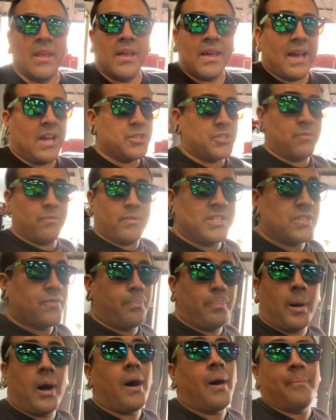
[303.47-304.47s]
Engine
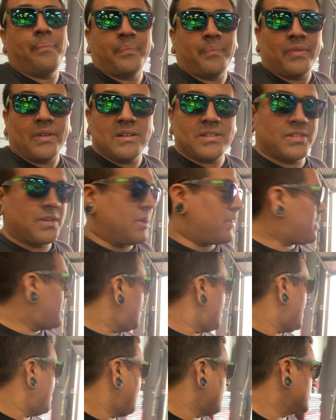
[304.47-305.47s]
bomb.
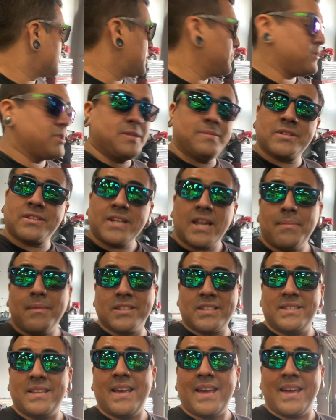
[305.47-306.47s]
So super excited about
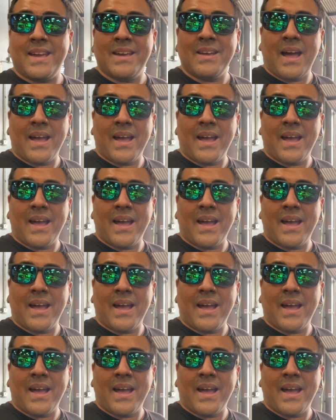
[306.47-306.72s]
today.